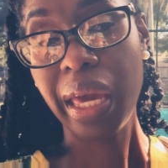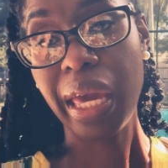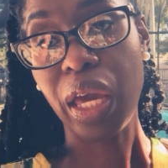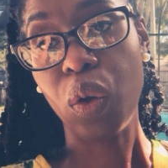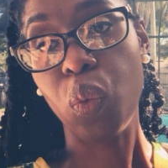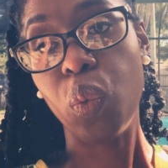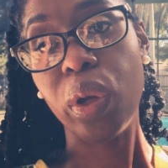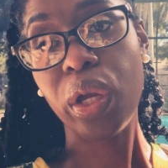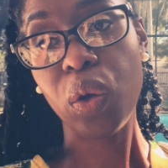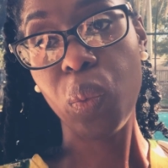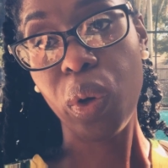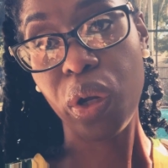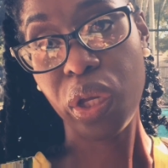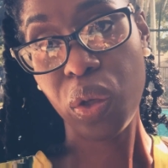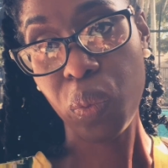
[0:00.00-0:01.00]
and we're
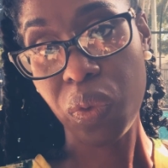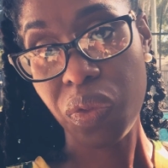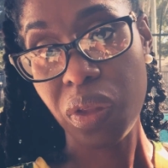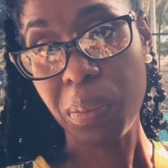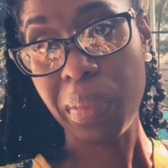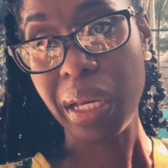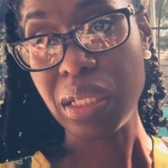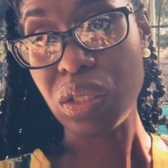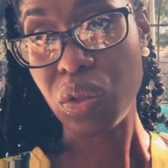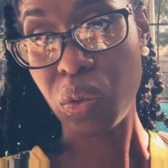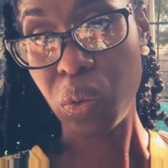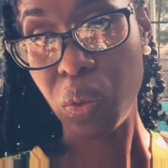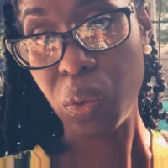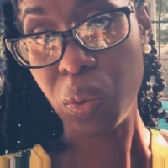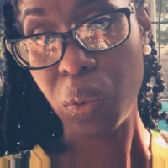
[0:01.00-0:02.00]
working with them at
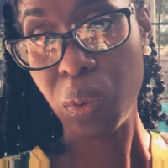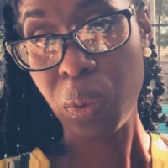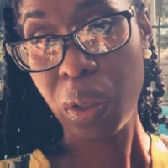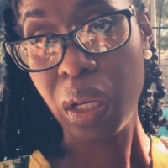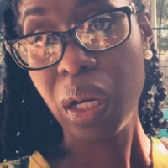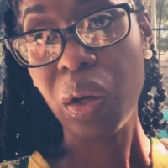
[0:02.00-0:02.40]
school,